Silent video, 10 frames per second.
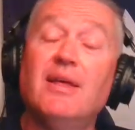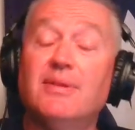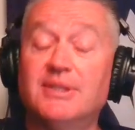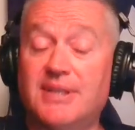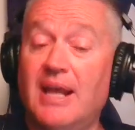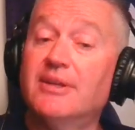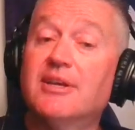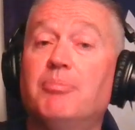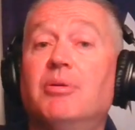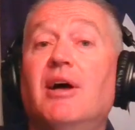The Stanley
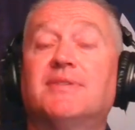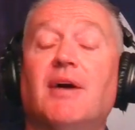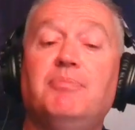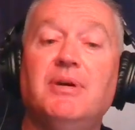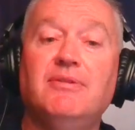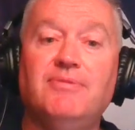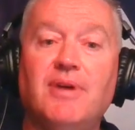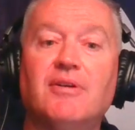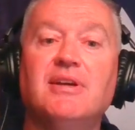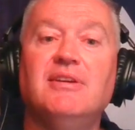Cup playoffs have been
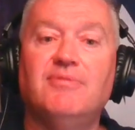very,